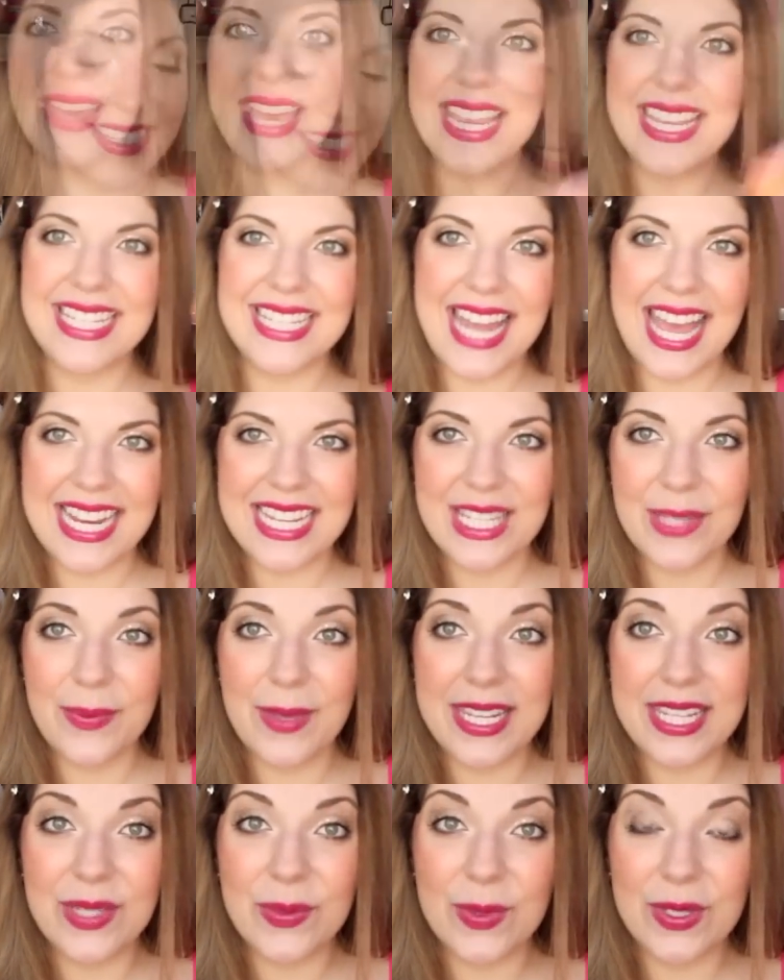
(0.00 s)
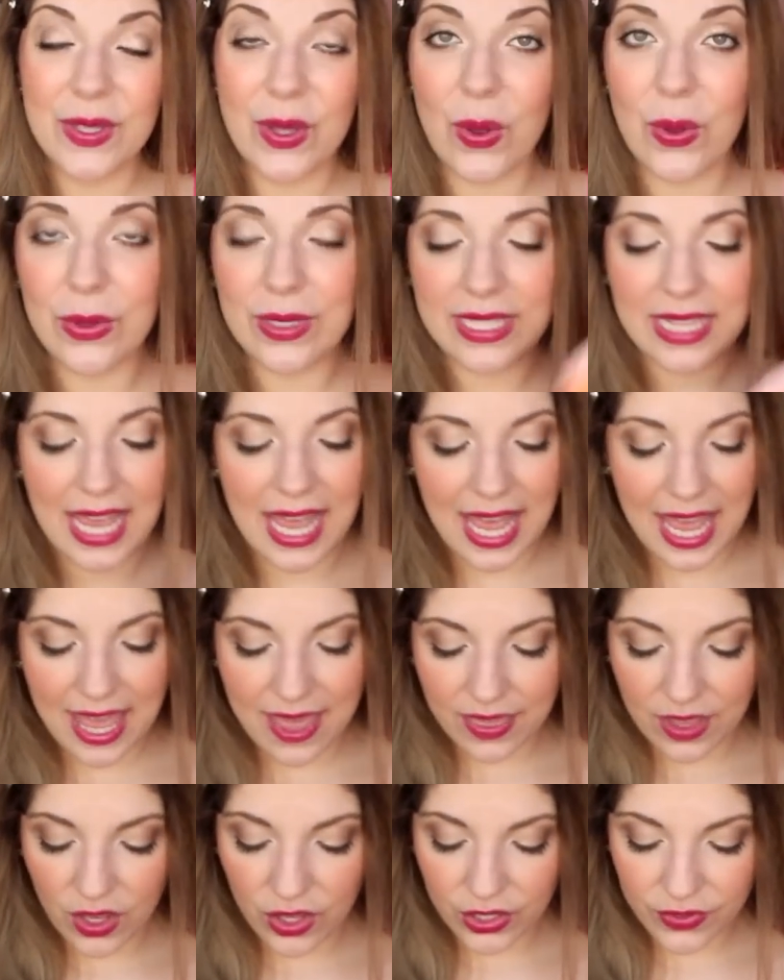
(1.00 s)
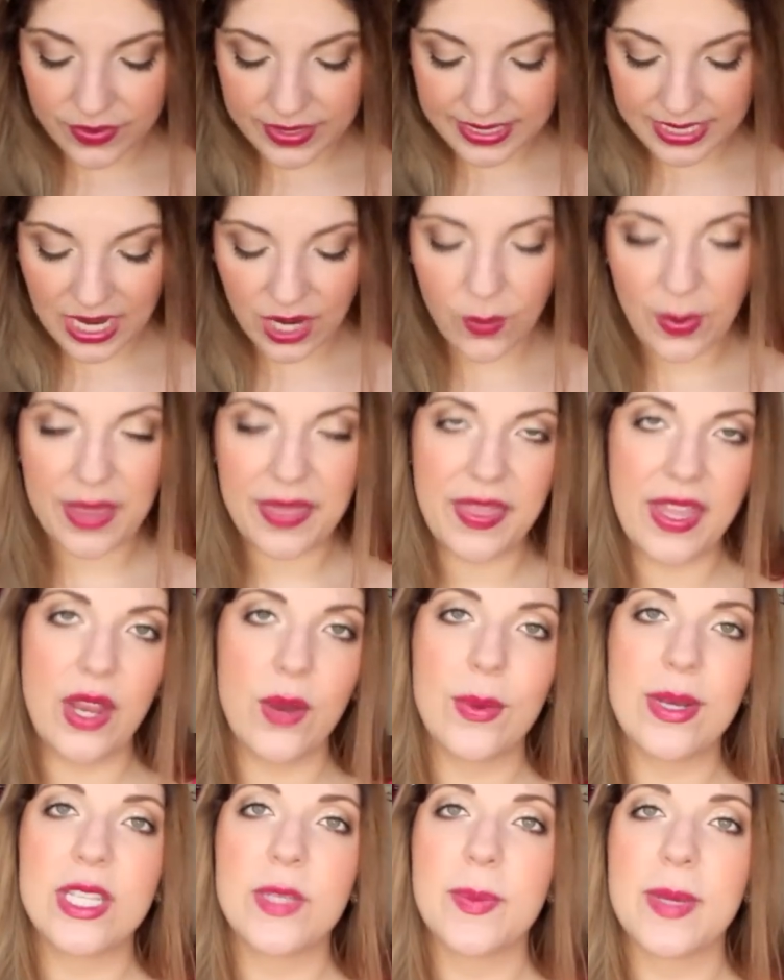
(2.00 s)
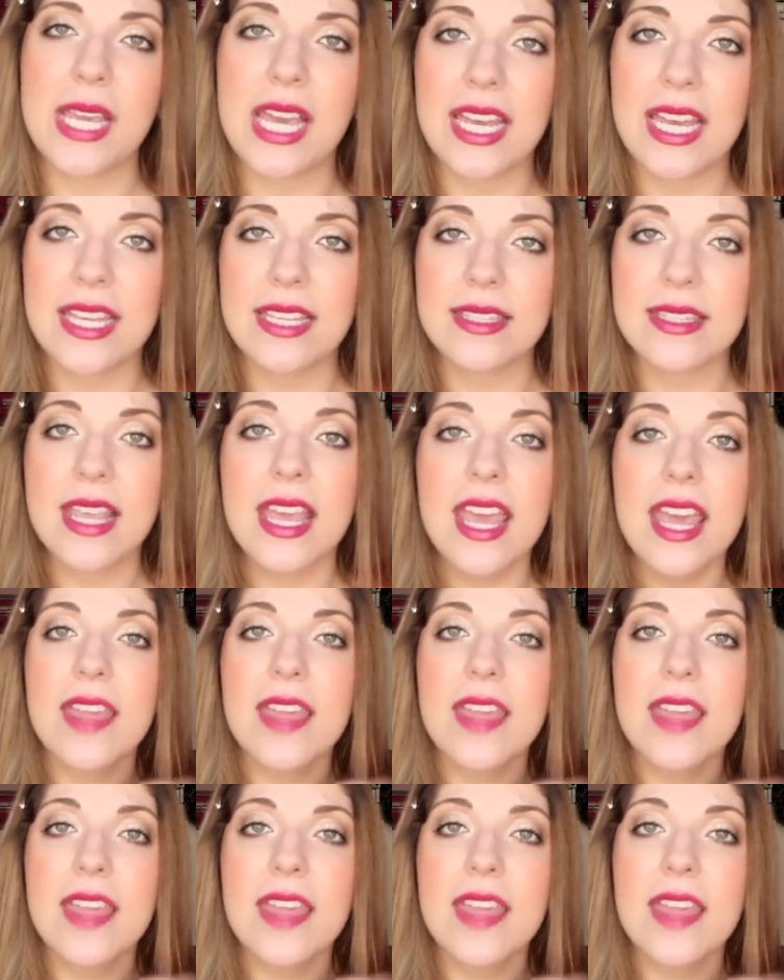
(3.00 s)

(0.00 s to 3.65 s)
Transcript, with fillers: Okay, next place was Ulta, and the only reason I went there was because